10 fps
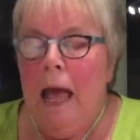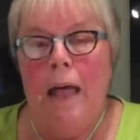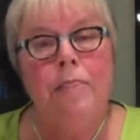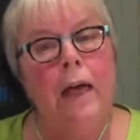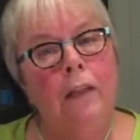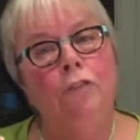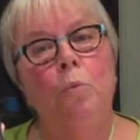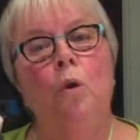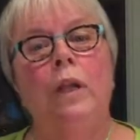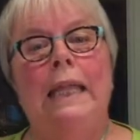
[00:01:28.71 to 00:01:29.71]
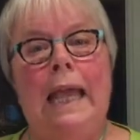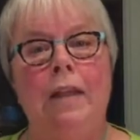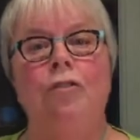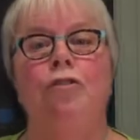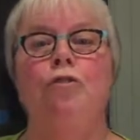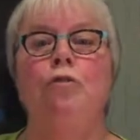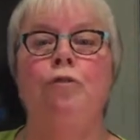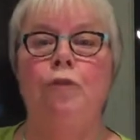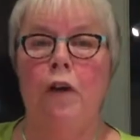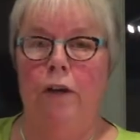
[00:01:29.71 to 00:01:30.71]
And that's what gets you
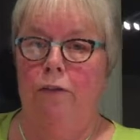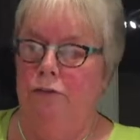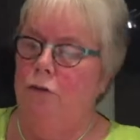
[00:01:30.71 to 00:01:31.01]
first